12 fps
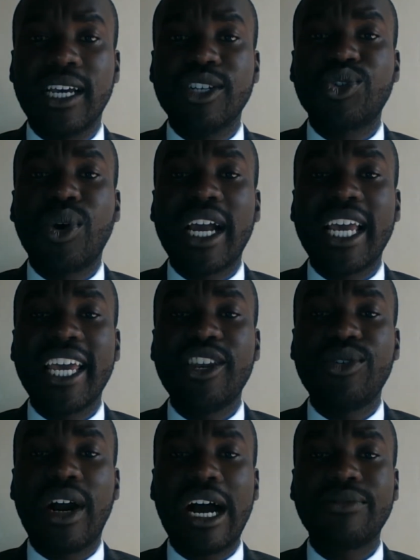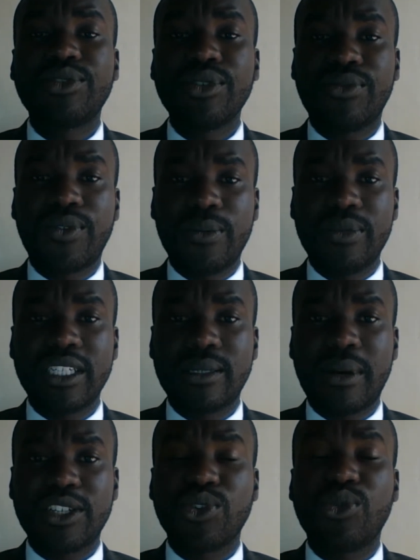So again, you have to inform this
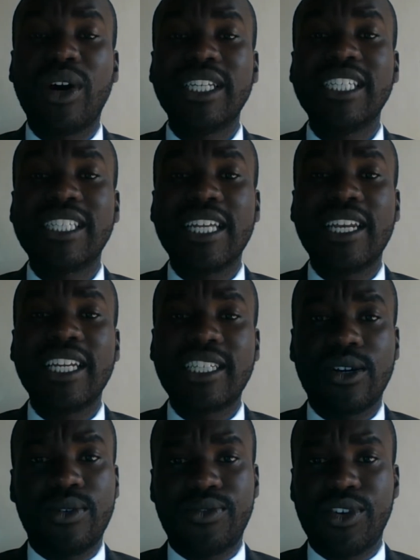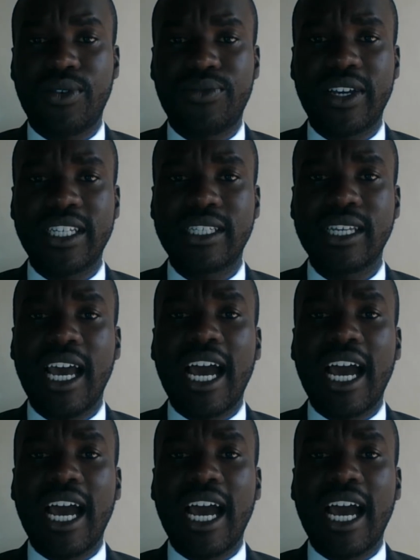person what is the nature of the offense,